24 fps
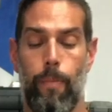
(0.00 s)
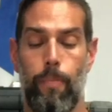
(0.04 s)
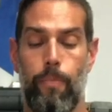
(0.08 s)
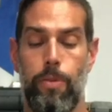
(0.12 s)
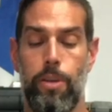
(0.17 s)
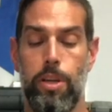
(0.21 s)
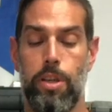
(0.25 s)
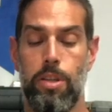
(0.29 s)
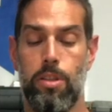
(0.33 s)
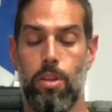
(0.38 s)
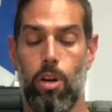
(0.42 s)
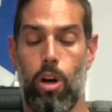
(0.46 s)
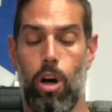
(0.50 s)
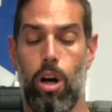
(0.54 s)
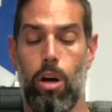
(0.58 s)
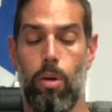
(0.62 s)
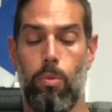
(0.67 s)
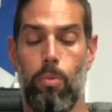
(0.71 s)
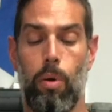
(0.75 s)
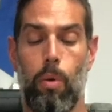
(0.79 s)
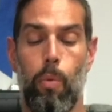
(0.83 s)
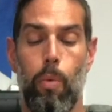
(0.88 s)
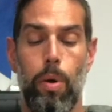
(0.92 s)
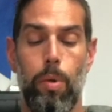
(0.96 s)
These are
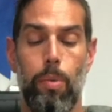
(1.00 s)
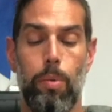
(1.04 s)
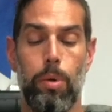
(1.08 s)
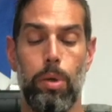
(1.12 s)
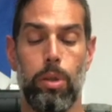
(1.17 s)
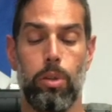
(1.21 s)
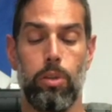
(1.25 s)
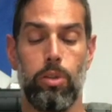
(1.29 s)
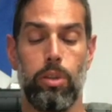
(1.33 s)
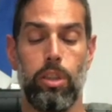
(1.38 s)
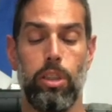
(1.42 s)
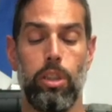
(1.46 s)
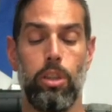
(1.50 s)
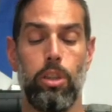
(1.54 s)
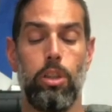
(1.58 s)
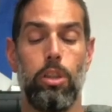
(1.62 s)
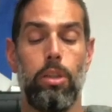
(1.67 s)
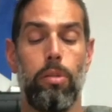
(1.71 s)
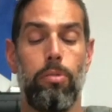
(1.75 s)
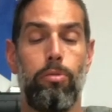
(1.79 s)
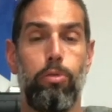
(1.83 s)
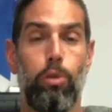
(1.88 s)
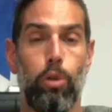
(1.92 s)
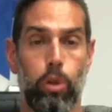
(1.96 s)
what we would consider
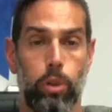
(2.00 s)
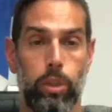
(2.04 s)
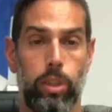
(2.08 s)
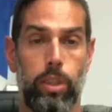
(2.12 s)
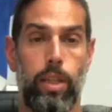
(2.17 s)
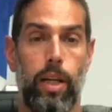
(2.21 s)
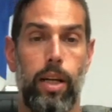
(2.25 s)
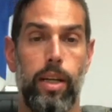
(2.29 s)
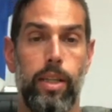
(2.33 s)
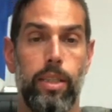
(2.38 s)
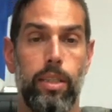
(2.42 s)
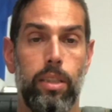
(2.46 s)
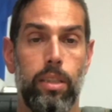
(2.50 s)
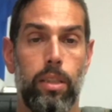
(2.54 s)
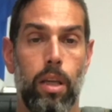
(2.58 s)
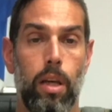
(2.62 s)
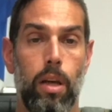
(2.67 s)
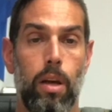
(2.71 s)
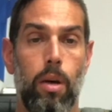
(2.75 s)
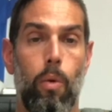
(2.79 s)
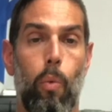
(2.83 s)
the full size